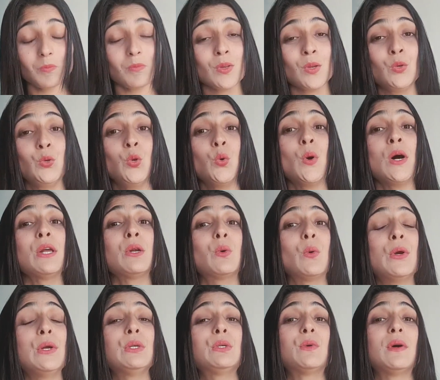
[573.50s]
you are
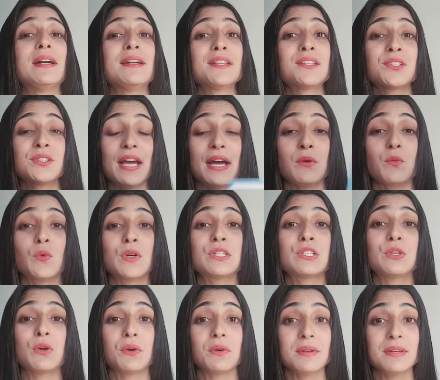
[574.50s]
going to understand what
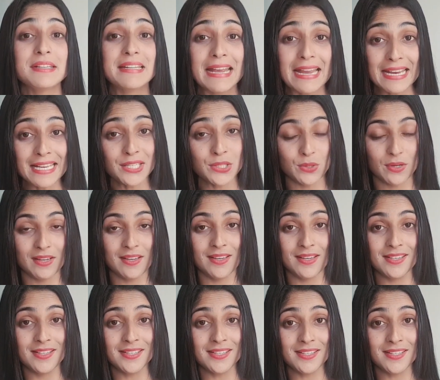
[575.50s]
your taste
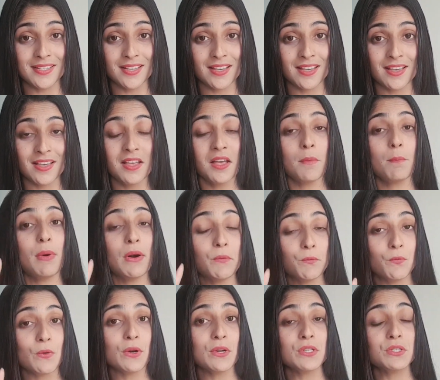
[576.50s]
is, but
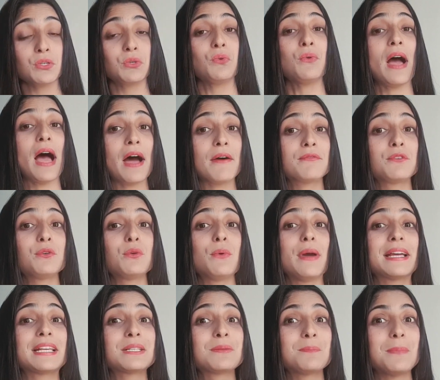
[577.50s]
first you have to do
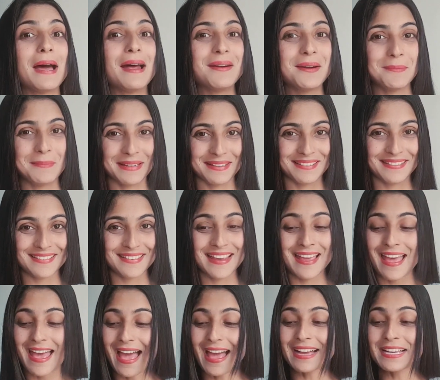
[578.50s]
experiment.
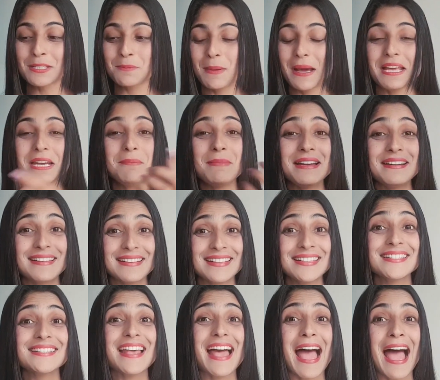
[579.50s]
Experiment
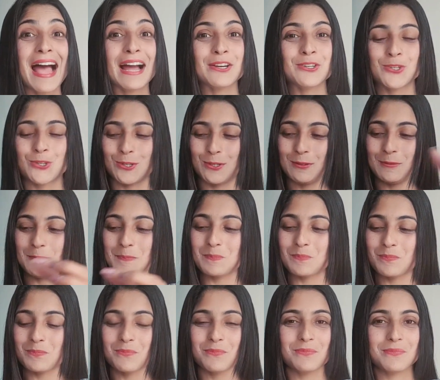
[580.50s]
is action.
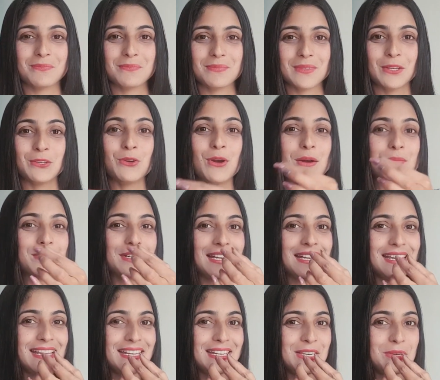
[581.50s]
You have
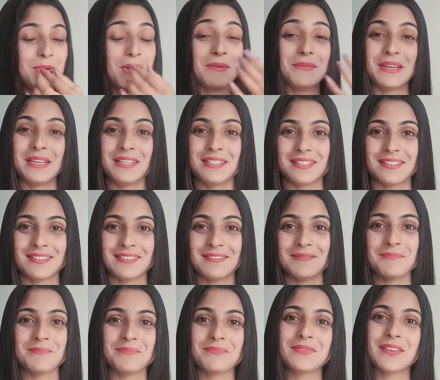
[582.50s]
taken, you have eaten.
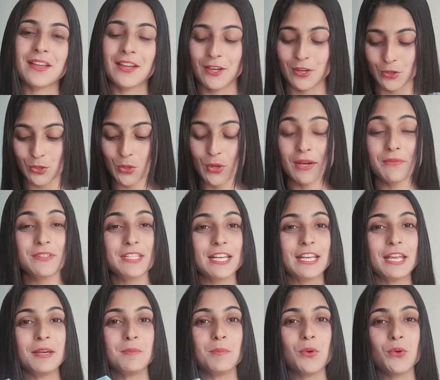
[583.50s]
You have
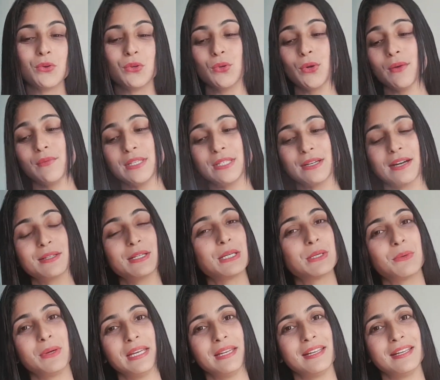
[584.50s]
taken book, you have started
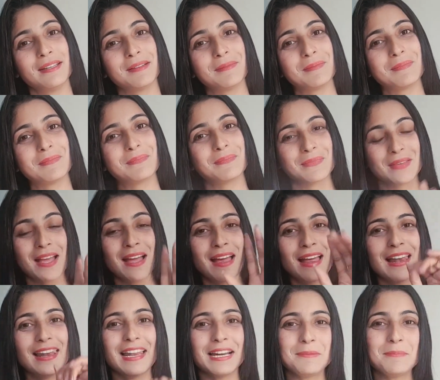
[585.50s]
reading.
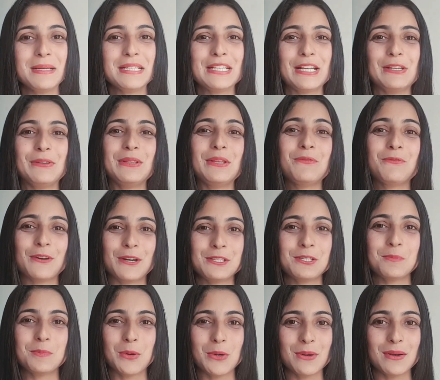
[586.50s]
Let me tell you the
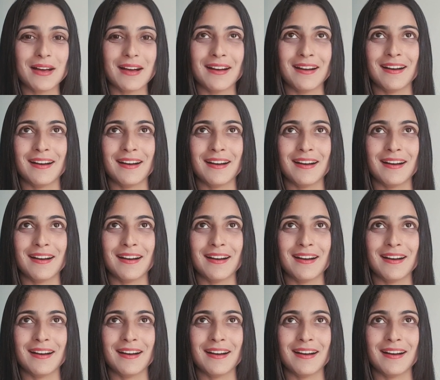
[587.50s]
first book